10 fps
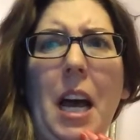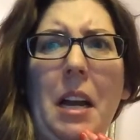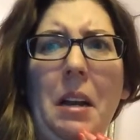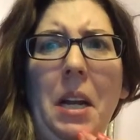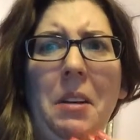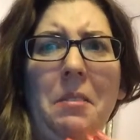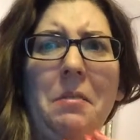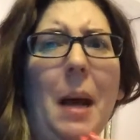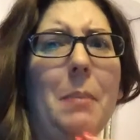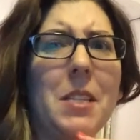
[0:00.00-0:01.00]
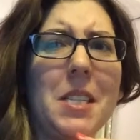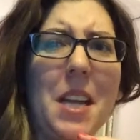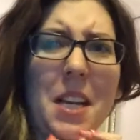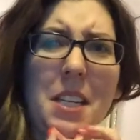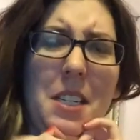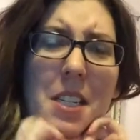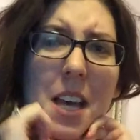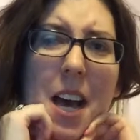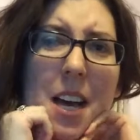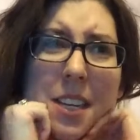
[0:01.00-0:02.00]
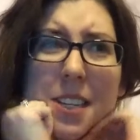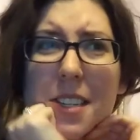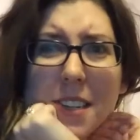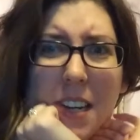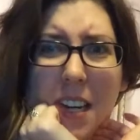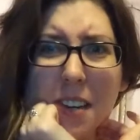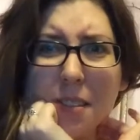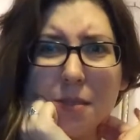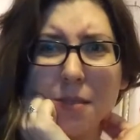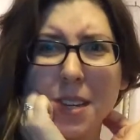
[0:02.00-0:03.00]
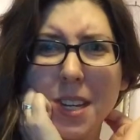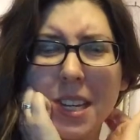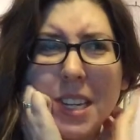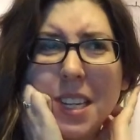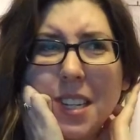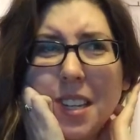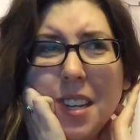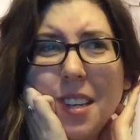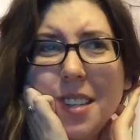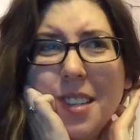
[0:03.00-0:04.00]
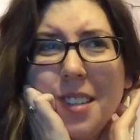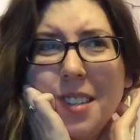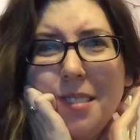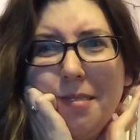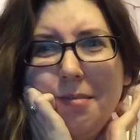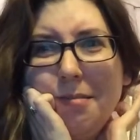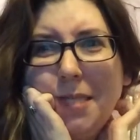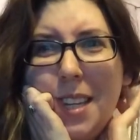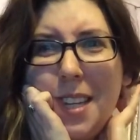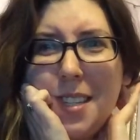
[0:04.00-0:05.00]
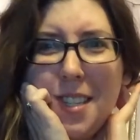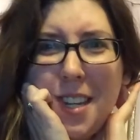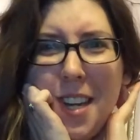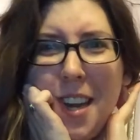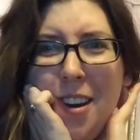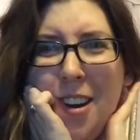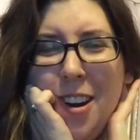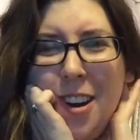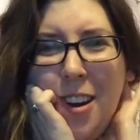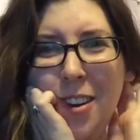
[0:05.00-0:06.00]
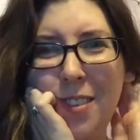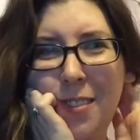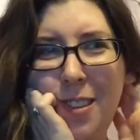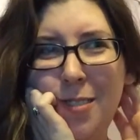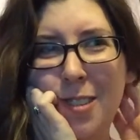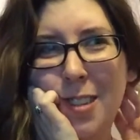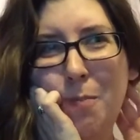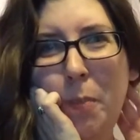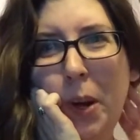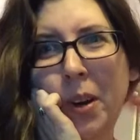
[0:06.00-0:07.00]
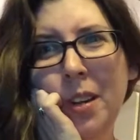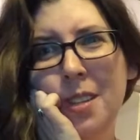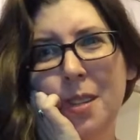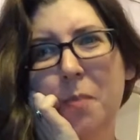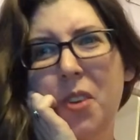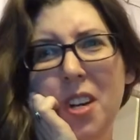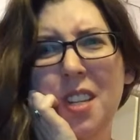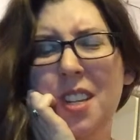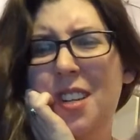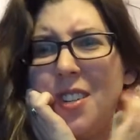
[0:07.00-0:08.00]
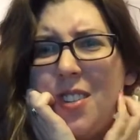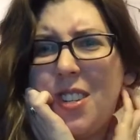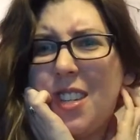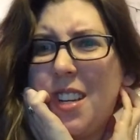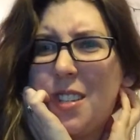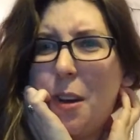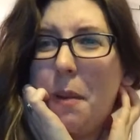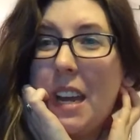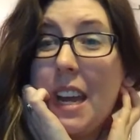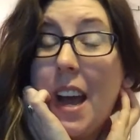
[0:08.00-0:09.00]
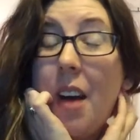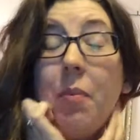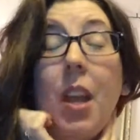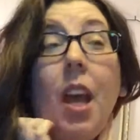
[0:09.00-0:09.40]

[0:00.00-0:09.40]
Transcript: I don't know. I'm just not into that kind of like kissing near a, you just buried someone and then you just like start making out.